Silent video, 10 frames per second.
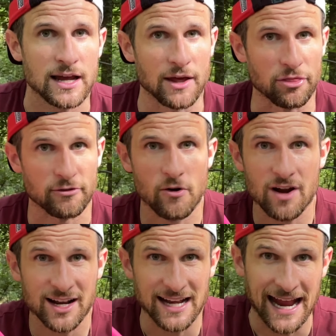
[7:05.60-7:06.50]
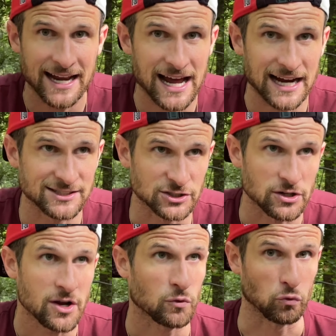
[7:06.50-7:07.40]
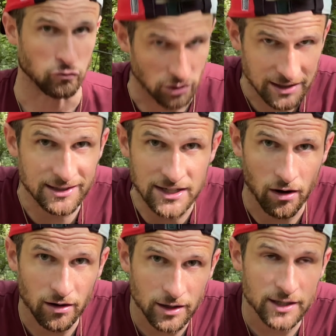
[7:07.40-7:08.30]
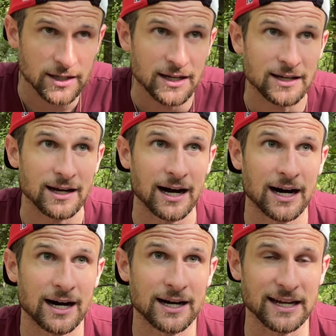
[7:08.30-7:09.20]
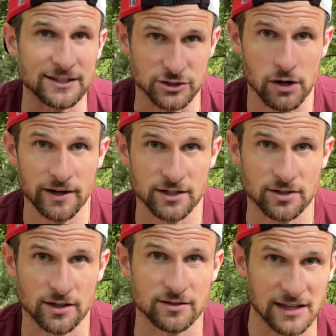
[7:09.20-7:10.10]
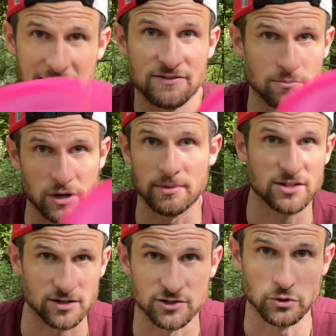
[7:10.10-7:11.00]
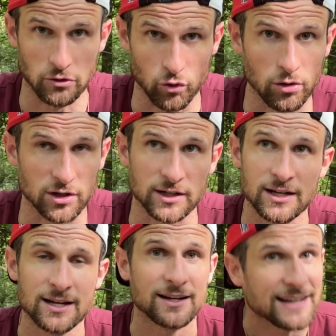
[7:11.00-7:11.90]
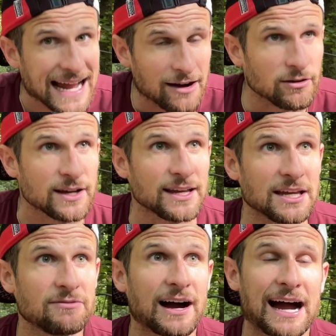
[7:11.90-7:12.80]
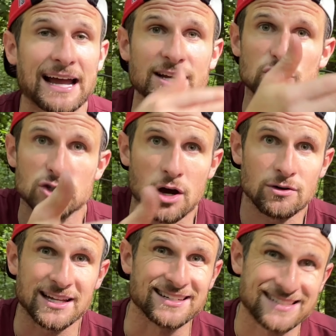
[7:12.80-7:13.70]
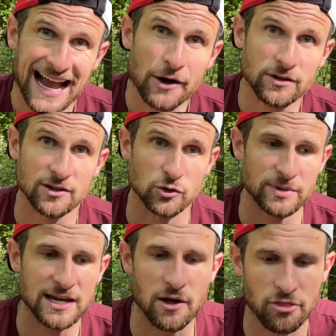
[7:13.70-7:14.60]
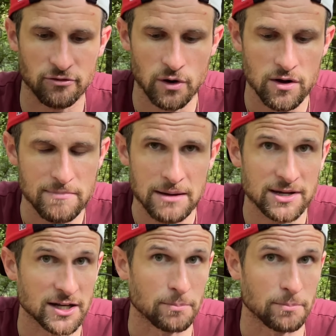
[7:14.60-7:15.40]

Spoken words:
and throw it on an anhyzer really hard, it's going to turn left and probably turn into a roller. Now, if I tone it down a little bit and throw it maybe at a